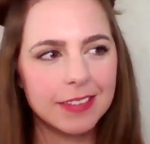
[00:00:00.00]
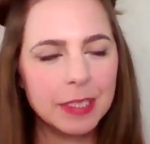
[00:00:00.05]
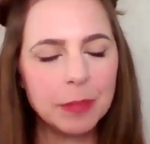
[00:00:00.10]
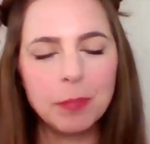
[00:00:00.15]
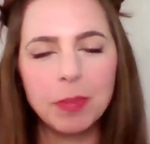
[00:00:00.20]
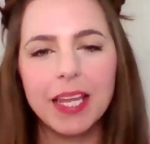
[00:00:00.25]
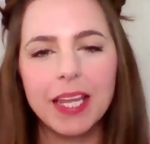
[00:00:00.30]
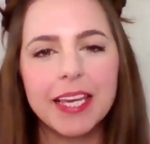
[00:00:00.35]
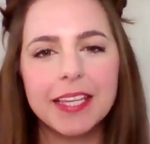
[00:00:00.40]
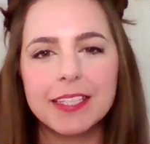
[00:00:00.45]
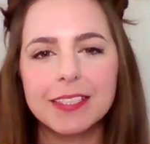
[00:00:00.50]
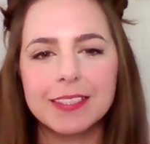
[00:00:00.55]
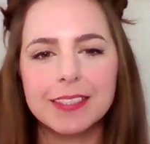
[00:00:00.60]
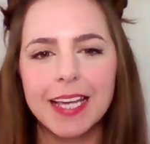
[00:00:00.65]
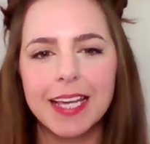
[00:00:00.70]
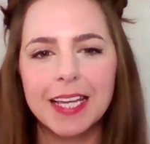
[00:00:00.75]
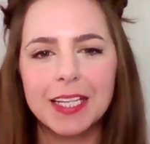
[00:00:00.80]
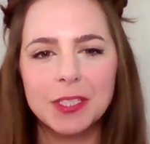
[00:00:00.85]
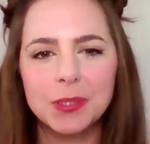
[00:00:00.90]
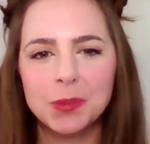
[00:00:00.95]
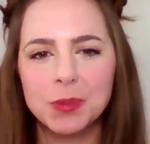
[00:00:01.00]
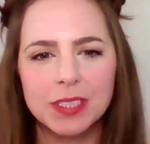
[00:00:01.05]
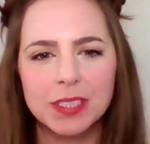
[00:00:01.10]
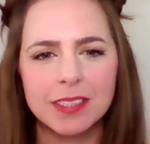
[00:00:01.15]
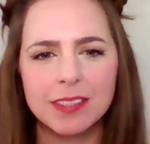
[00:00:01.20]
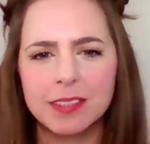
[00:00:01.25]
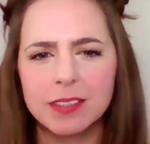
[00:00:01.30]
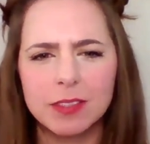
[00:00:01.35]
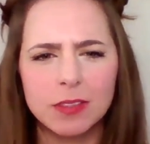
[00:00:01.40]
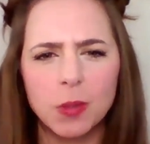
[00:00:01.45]
to play the scale
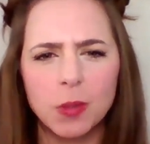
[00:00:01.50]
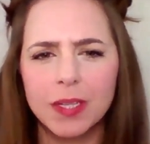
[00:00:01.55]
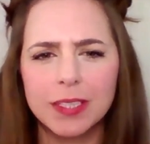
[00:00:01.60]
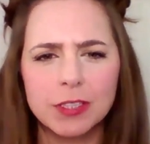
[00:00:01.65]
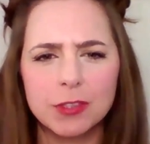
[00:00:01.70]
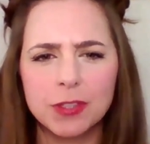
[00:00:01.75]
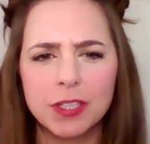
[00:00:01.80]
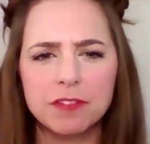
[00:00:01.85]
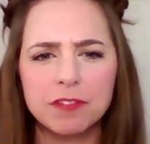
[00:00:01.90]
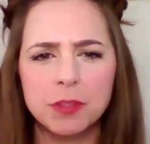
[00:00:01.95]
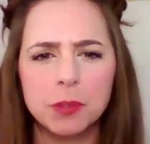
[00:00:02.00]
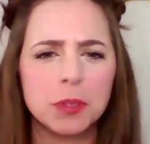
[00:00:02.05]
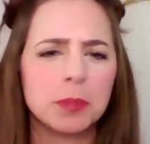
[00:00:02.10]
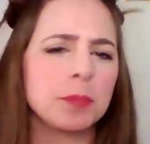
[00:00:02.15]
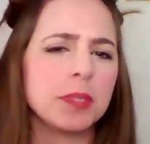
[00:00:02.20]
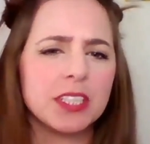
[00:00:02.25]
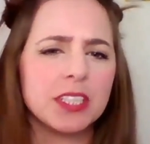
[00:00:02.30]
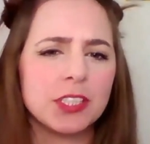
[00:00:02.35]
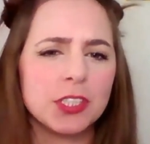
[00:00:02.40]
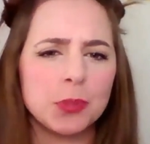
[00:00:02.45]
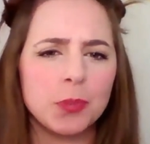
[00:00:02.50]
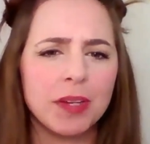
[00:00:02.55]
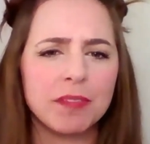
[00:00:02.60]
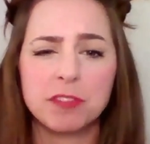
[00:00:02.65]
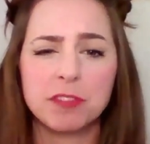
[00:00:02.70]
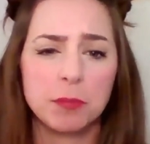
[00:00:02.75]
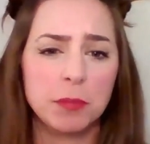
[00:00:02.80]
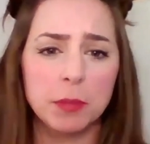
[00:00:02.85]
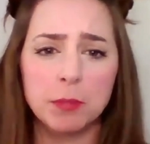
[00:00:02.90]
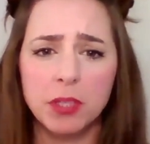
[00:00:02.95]
was quite straightforward because you
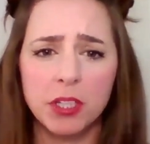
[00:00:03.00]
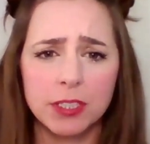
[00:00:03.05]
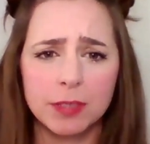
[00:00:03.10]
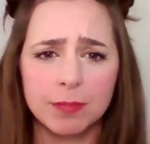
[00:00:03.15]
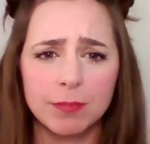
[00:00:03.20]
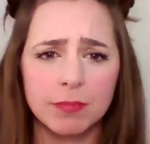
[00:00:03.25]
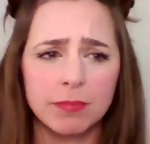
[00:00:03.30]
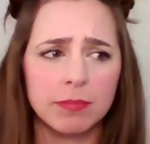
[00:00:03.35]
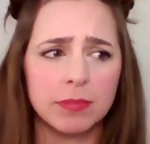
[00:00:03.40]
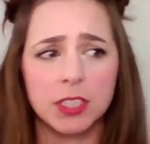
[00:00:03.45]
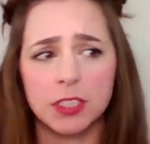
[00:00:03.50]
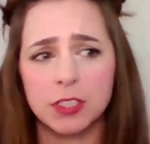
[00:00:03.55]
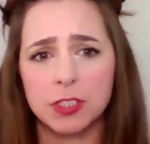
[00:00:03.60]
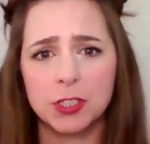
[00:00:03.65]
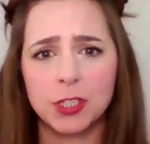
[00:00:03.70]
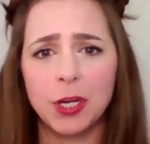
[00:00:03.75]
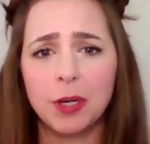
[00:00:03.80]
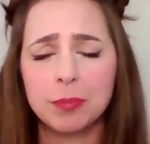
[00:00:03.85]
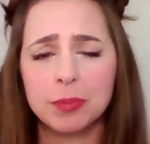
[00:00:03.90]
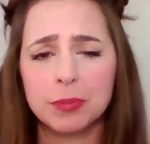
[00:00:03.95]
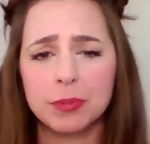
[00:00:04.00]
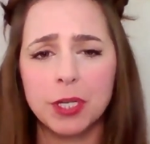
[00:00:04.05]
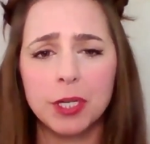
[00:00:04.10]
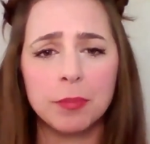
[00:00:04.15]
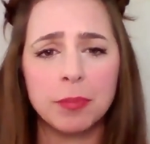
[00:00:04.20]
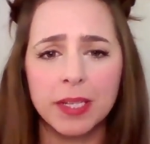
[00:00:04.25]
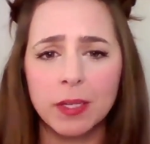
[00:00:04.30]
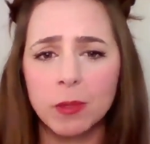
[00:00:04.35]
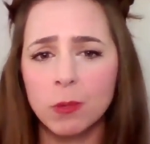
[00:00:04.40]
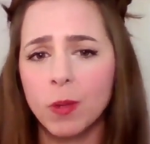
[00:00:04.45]
went from the bottom to the top,
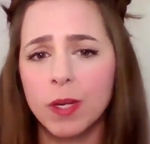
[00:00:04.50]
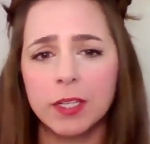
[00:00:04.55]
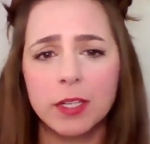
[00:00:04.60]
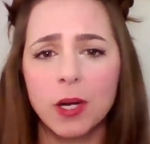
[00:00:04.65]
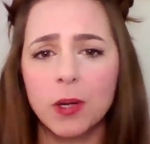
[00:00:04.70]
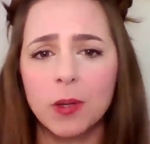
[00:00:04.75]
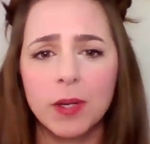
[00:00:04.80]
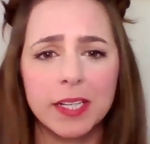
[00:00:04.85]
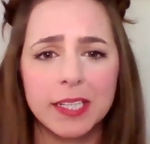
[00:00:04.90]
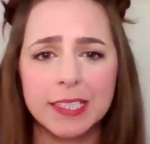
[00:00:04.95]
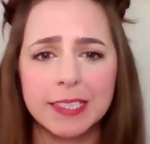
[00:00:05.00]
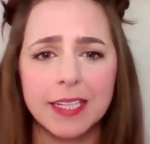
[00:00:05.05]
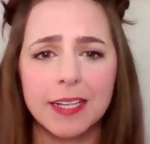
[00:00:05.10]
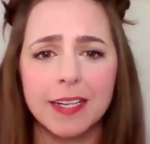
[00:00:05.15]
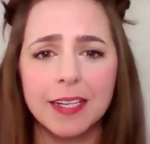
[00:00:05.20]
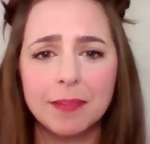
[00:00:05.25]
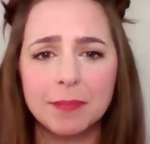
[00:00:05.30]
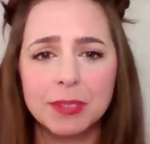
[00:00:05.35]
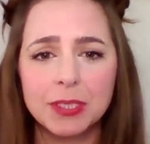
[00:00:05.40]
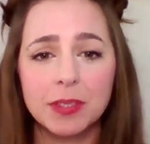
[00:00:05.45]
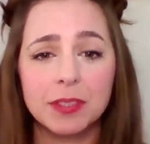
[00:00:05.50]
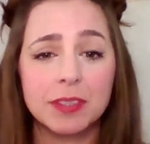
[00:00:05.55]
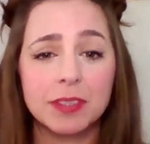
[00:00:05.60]
opening one hole at a time. So